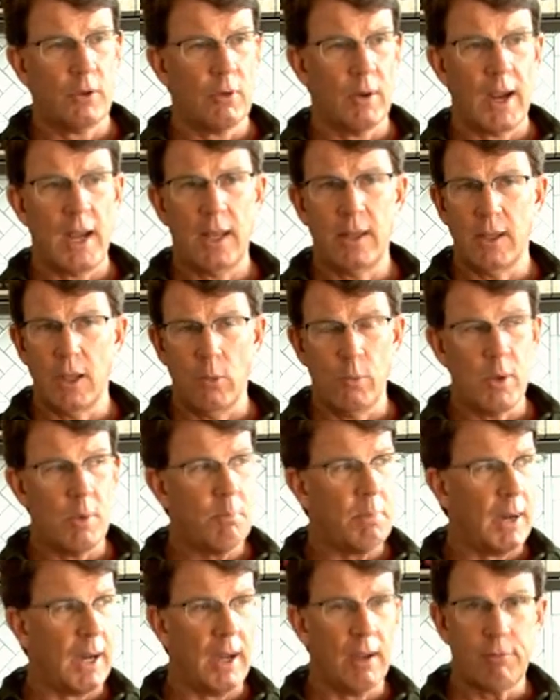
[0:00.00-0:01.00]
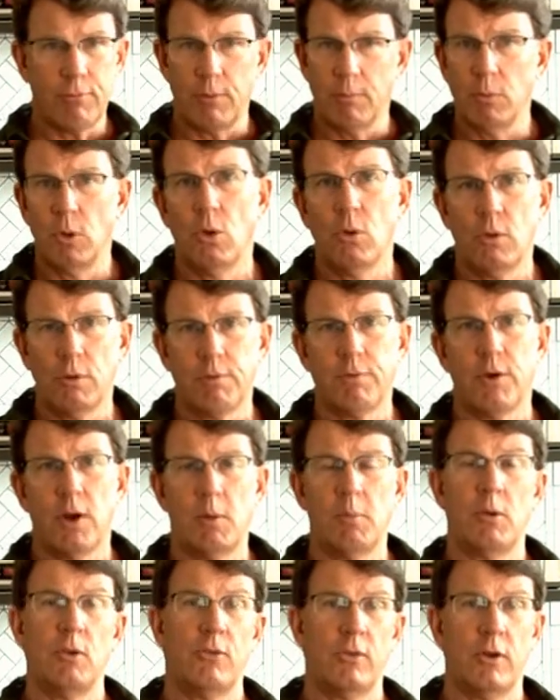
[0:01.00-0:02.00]
grain that we buy from local
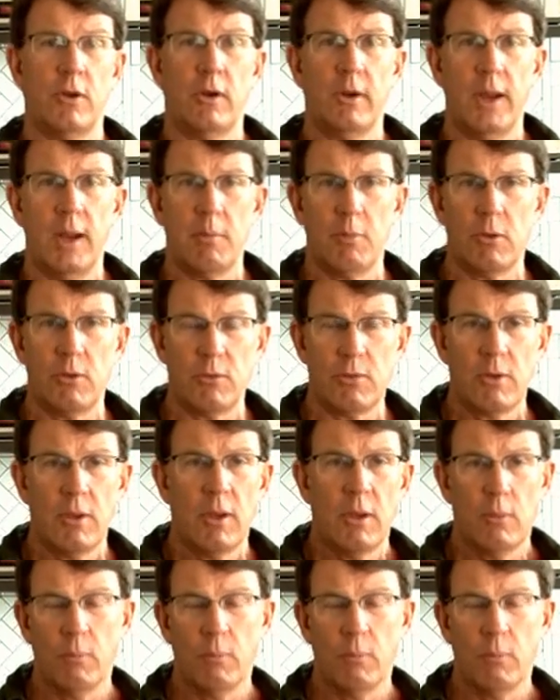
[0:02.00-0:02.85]
farmers and our neighbors.